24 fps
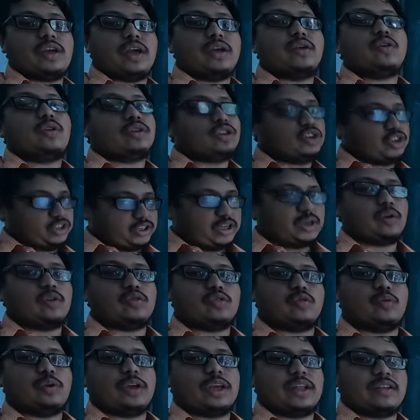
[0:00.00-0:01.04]
gain or share
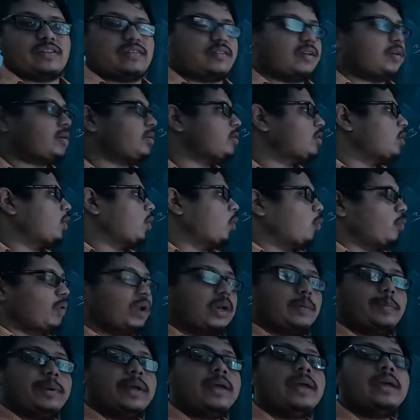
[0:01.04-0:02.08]
also we can say
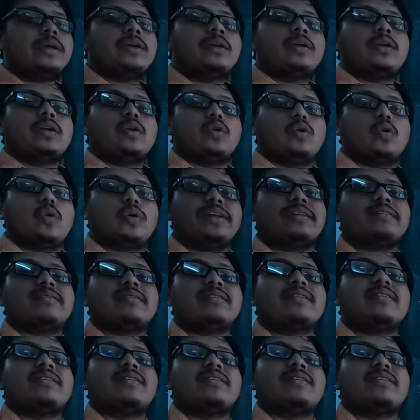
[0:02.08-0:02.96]
will be known as